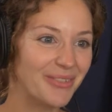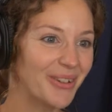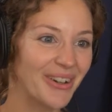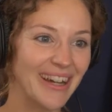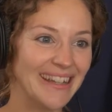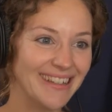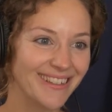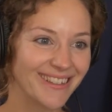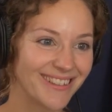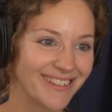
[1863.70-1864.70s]
you got any
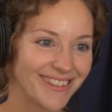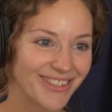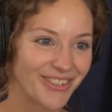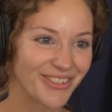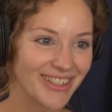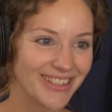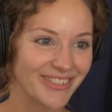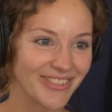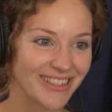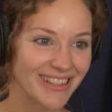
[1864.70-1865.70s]
other stories
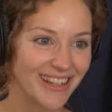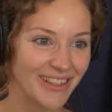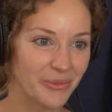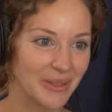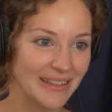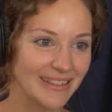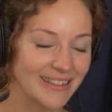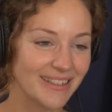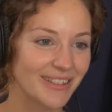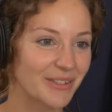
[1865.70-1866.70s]
of this kind where
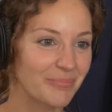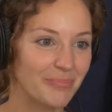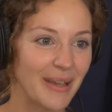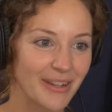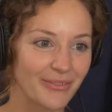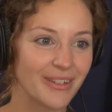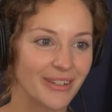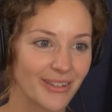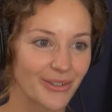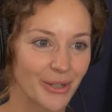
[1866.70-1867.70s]
there's just benefit
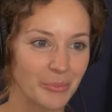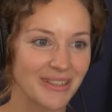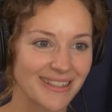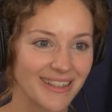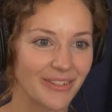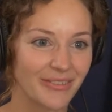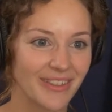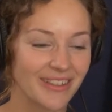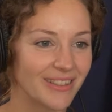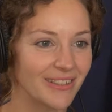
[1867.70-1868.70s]
to the crop itself
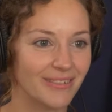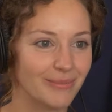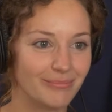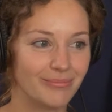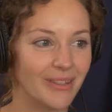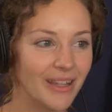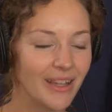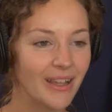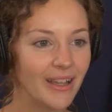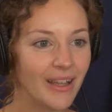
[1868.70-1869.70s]
that's
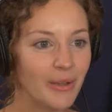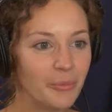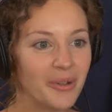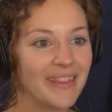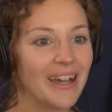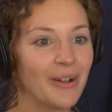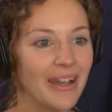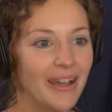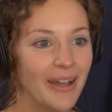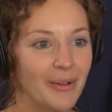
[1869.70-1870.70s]
without
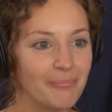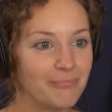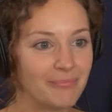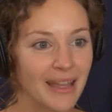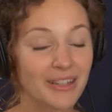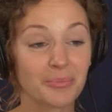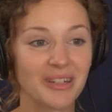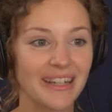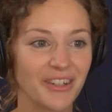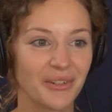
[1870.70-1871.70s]

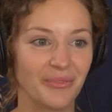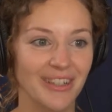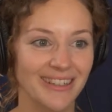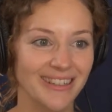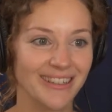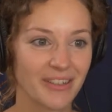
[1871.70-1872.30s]
explanation, really?